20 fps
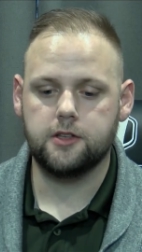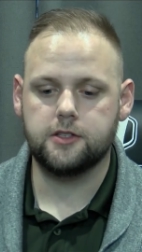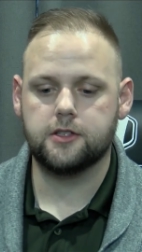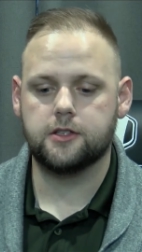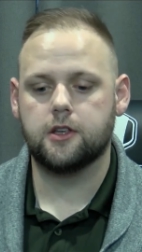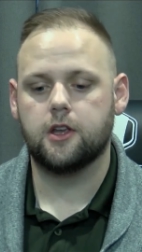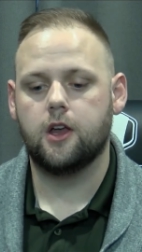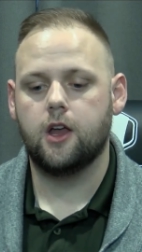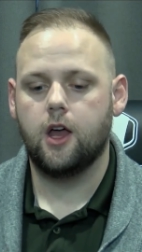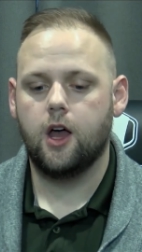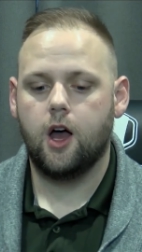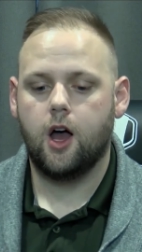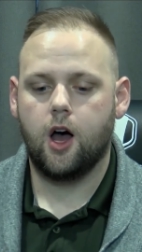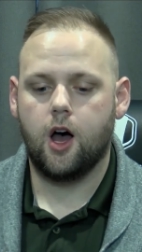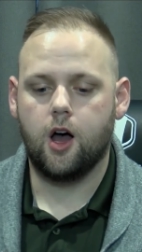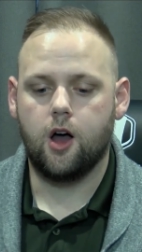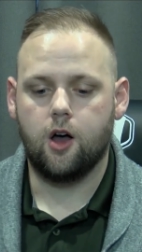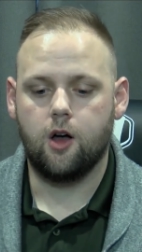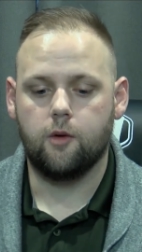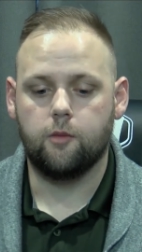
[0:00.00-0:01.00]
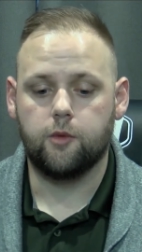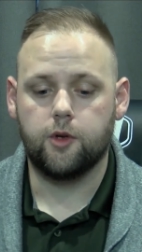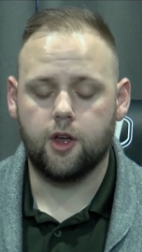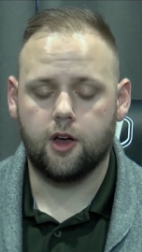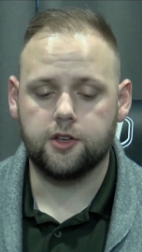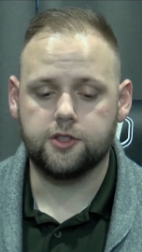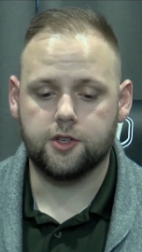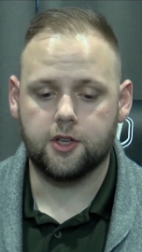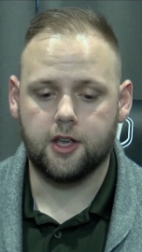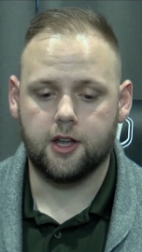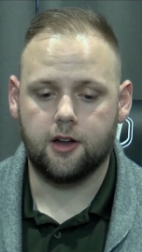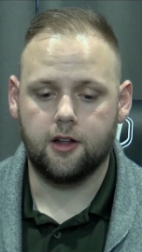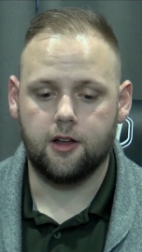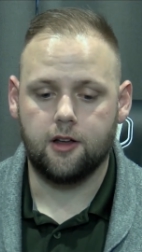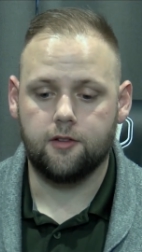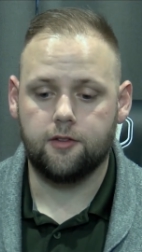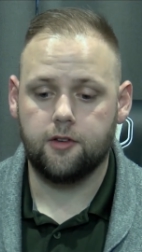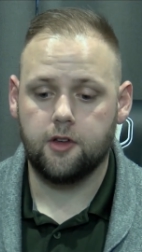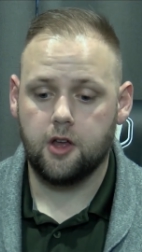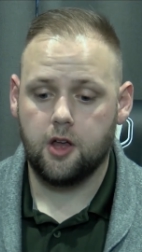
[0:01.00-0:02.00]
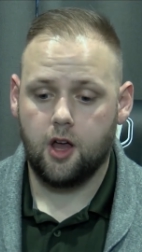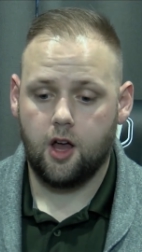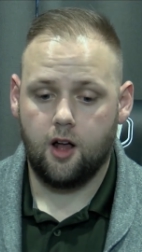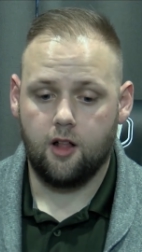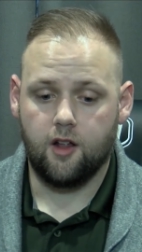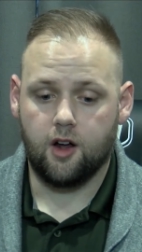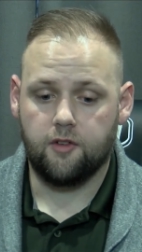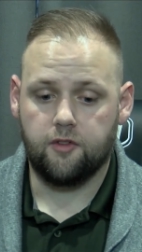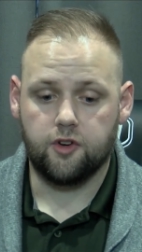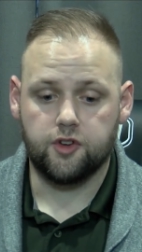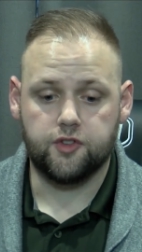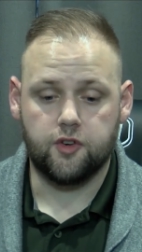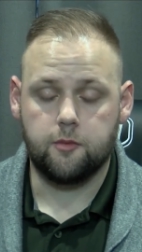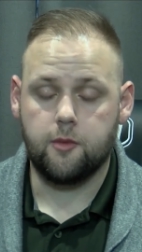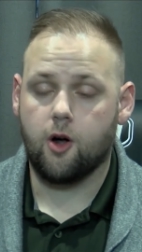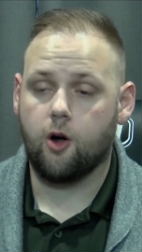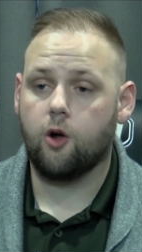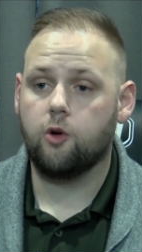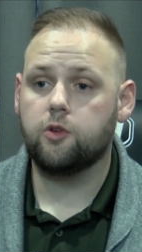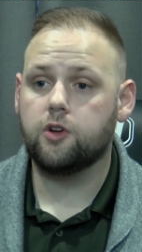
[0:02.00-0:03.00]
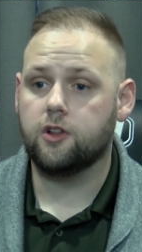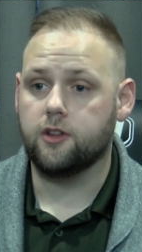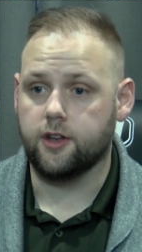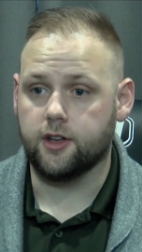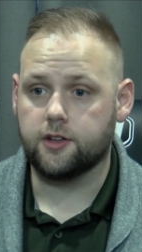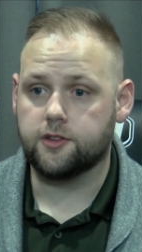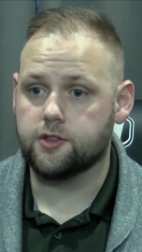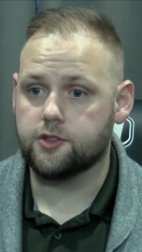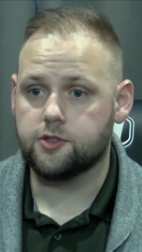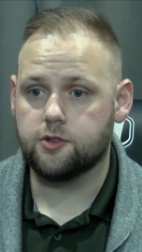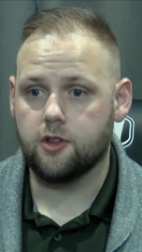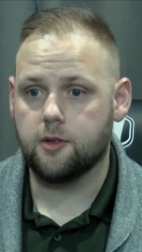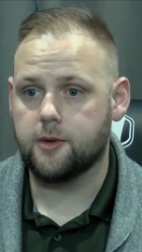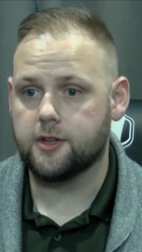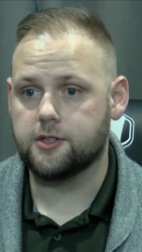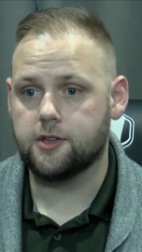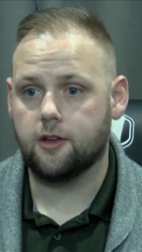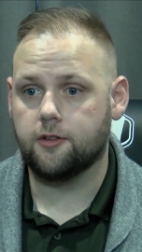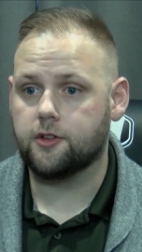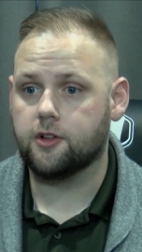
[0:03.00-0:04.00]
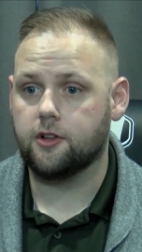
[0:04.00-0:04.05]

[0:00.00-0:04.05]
us, um, we also get a, a lot of referrals from our own clinic, the Sealer Mental Health